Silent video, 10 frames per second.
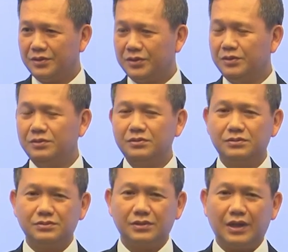Two,
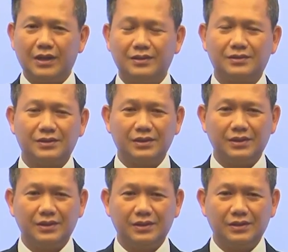as
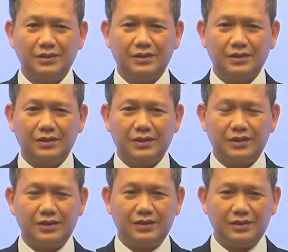
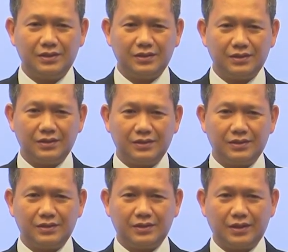a,
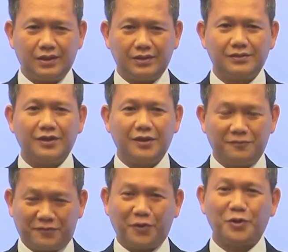I guess,
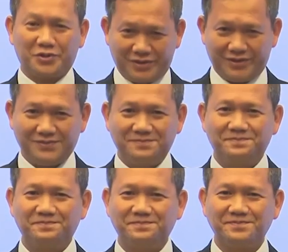enforcer
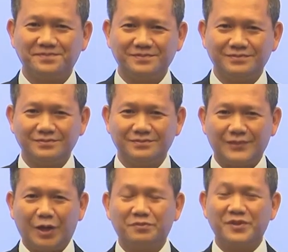
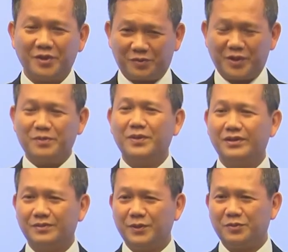of the
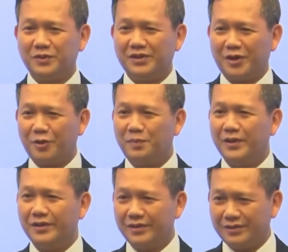agreement between the
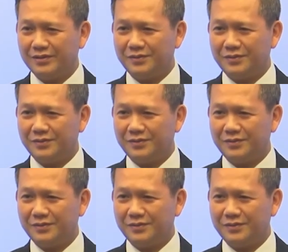government and